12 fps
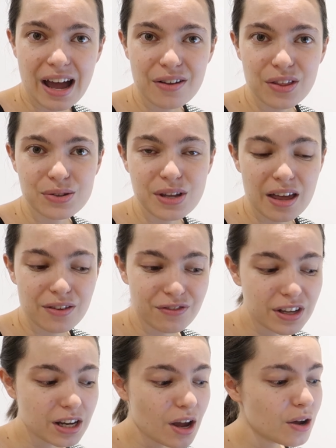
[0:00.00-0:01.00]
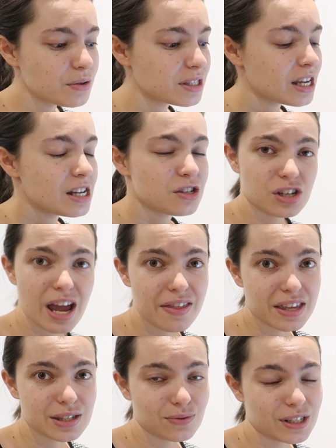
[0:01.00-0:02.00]
out those other videos. Share
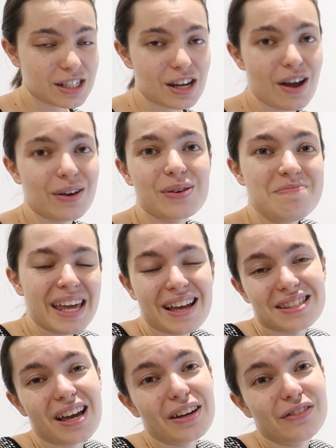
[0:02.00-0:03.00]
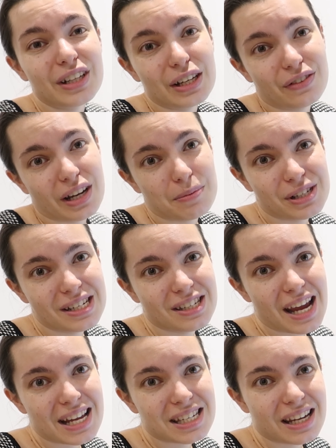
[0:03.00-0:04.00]
this video. But yes, I really, really
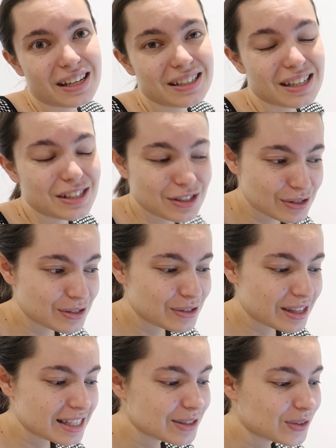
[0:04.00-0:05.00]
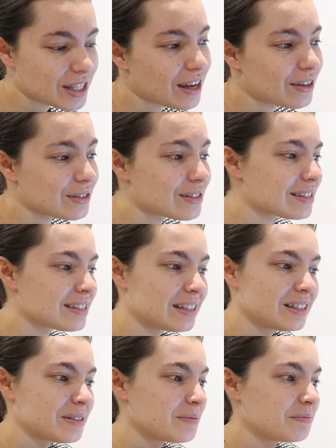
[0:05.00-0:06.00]
appreciate it because I do these videos
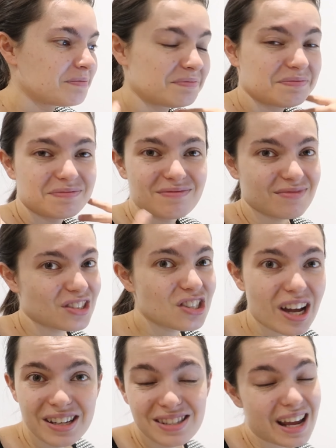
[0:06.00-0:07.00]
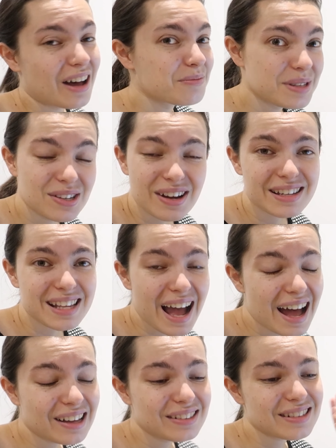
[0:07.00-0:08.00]
just to help you guys
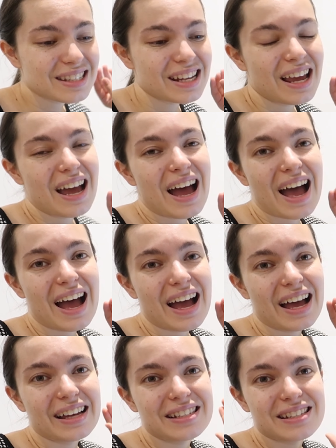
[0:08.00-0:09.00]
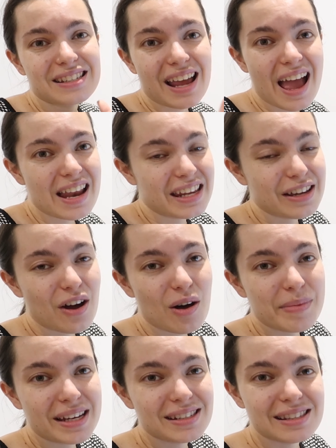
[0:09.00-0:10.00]
out. And any
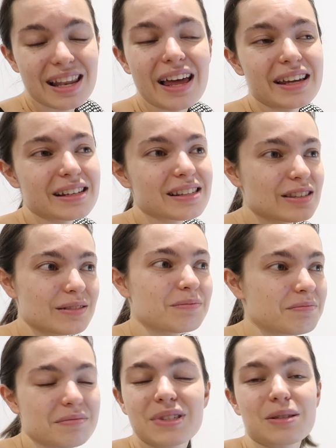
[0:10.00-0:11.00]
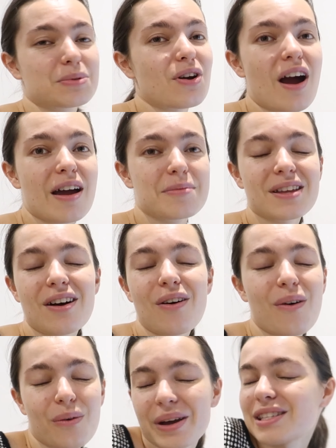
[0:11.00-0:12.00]
comments, likes, subscribes are
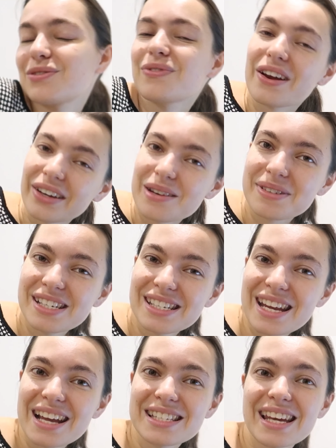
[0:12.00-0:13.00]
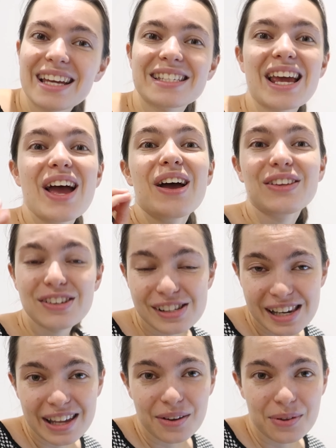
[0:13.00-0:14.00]
always very appreciated.
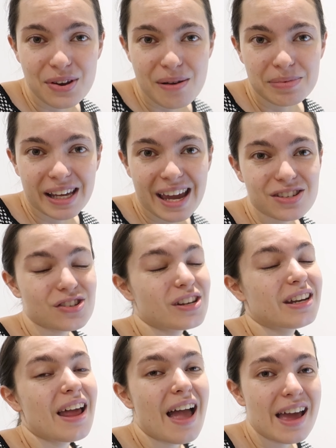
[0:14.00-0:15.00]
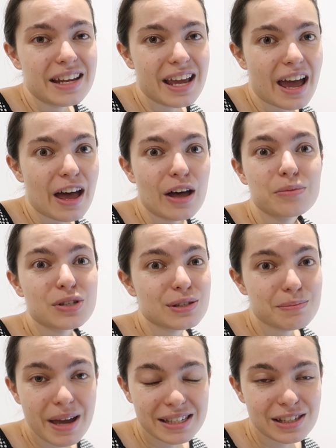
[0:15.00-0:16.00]
Good luck with your application. Any help,
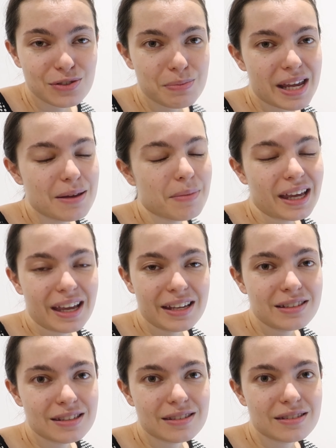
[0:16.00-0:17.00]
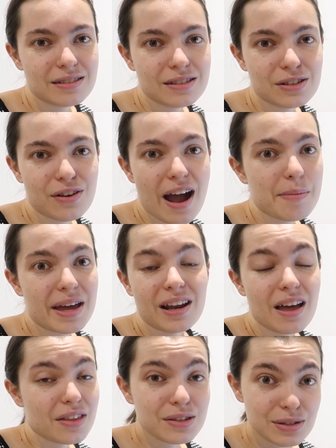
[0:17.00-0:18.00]
just message me. My Instagram and
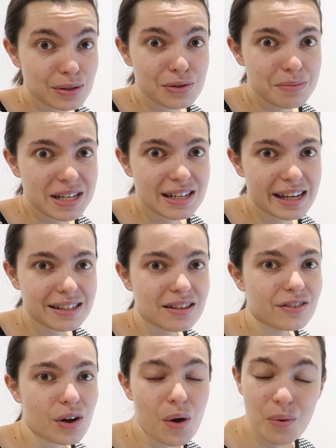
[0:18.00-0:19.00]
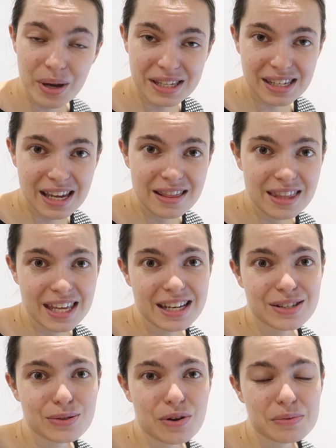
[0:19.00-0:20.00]
other social media links are always in the
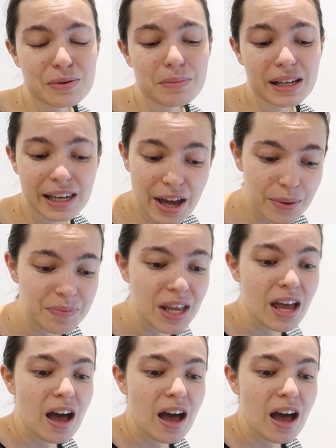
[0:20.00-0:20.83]
description below.